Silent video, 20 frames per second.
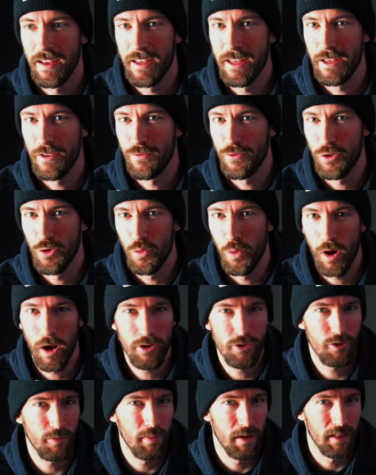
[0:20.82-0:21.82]
If you
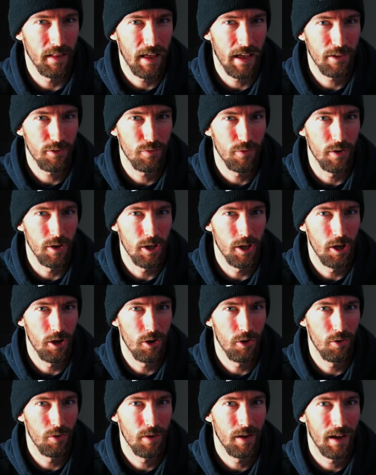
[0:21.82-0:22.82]
watched my last
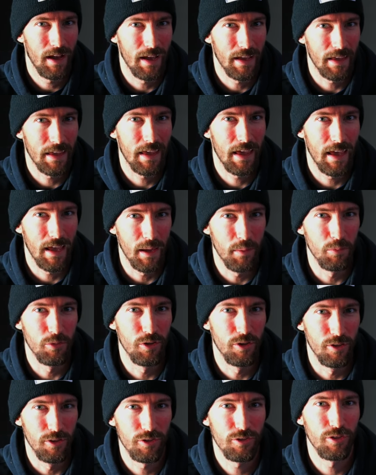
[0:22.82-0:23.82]
video, I came
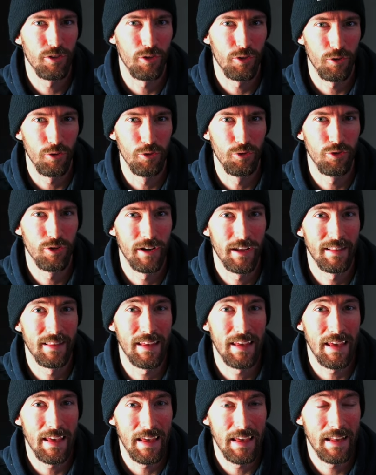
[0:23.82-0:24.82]
to this conclusion at
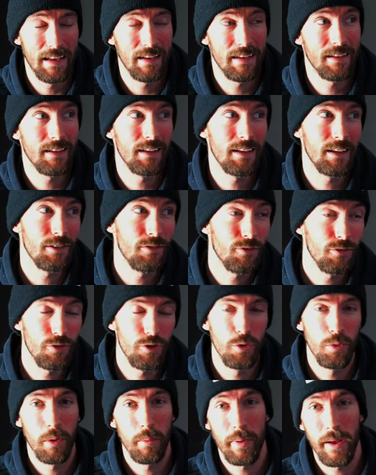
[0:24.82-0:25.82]
the end, if
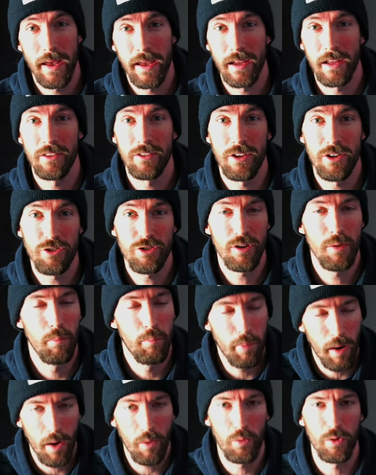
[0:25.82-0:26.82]
you were paying attention,
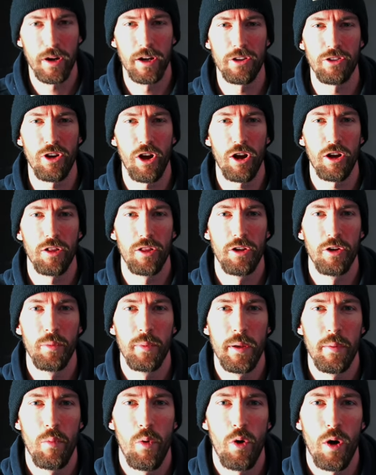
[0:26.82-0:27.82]
but we're going to talk a little
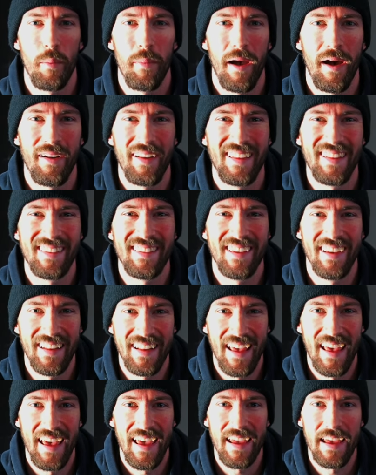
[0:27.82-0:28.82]
bit more about it
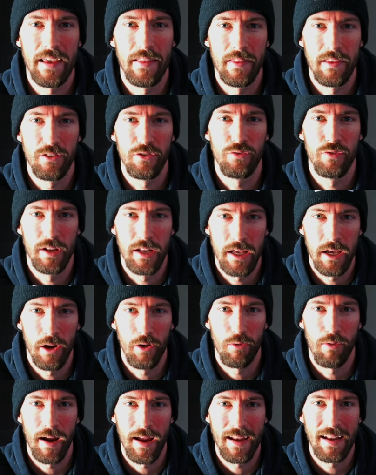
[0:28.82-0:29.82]
today in this video,
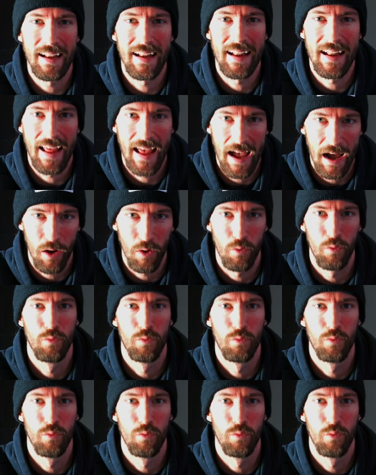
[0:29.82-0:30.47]
right now.